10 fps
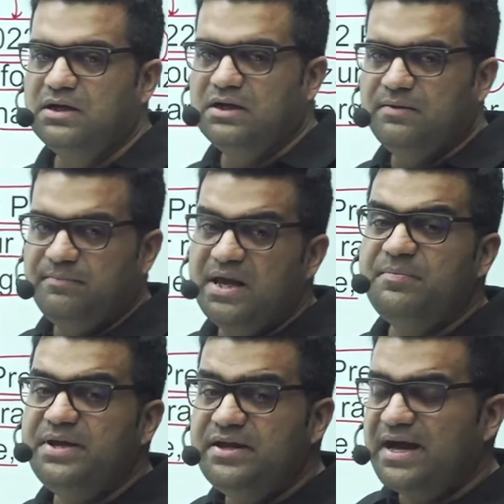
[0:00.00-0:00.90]

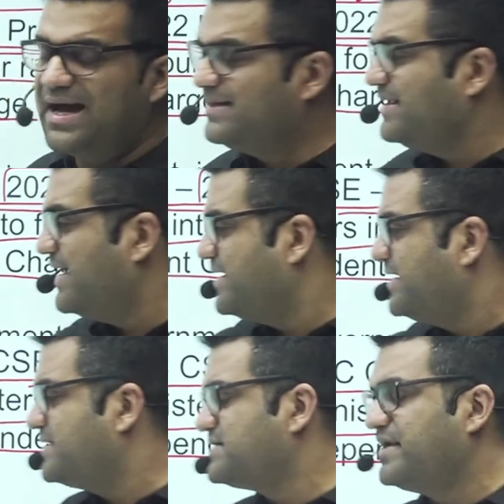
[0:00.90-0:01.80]
Maybe at the end it is
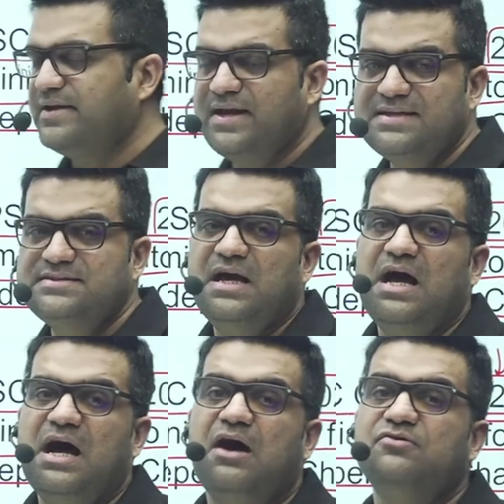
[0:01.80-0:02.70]
written as
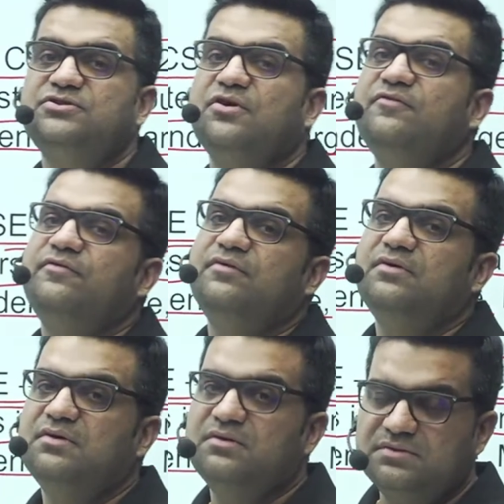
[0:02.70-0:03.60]
House of
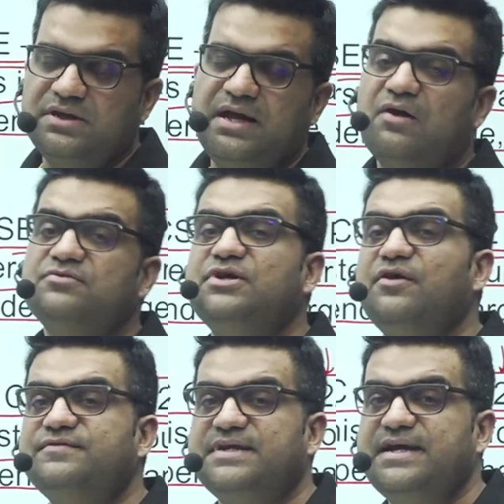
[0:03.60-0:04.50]
the Council of
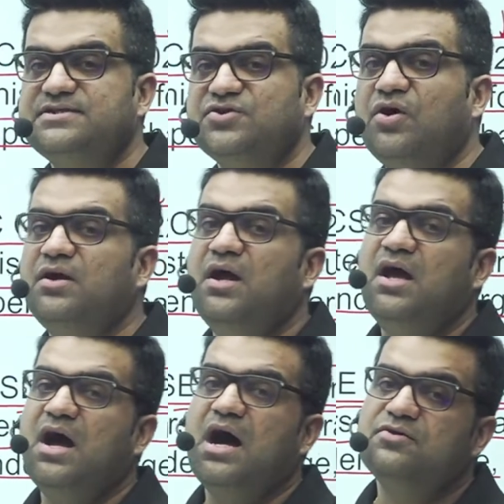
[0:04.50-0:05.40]
States or
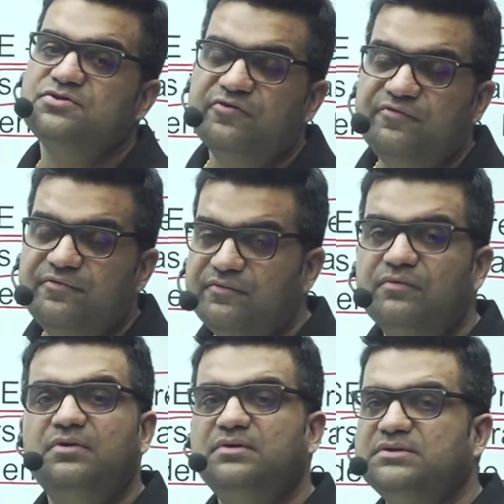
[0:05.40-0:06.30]
House of
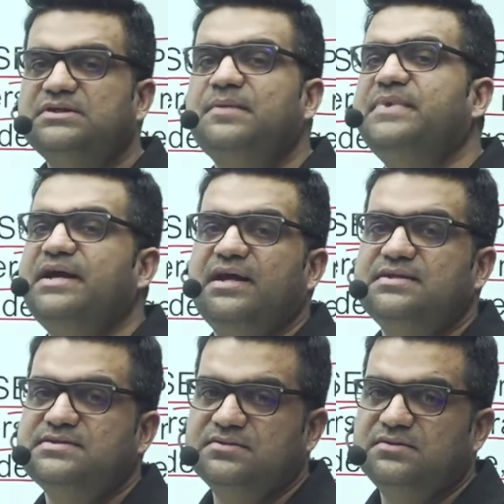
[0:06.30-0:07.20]
something else,
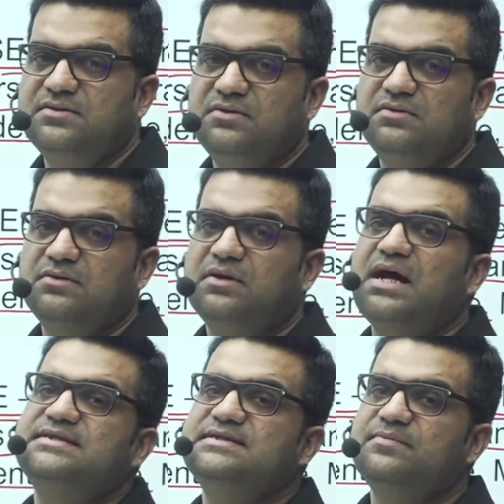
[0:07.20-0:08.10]
Rajya
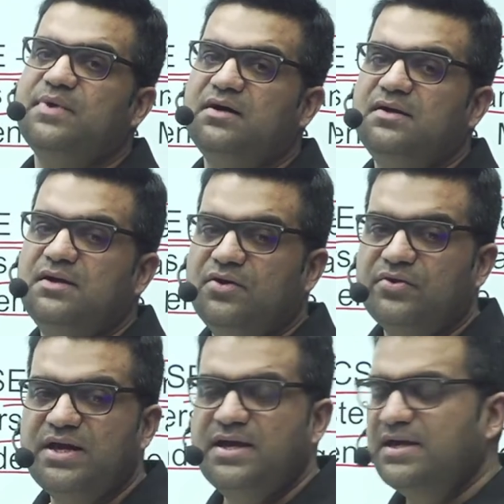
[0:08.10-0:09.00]
Sabha. Okay,
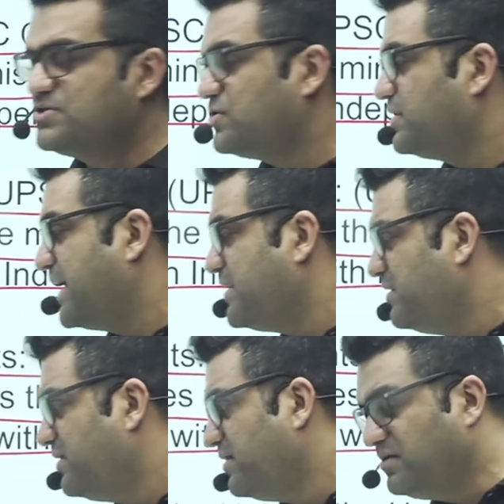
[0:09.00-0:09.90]
so then
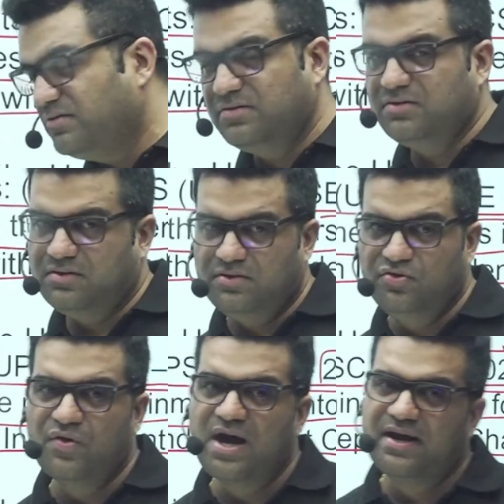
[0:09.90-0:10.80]
you are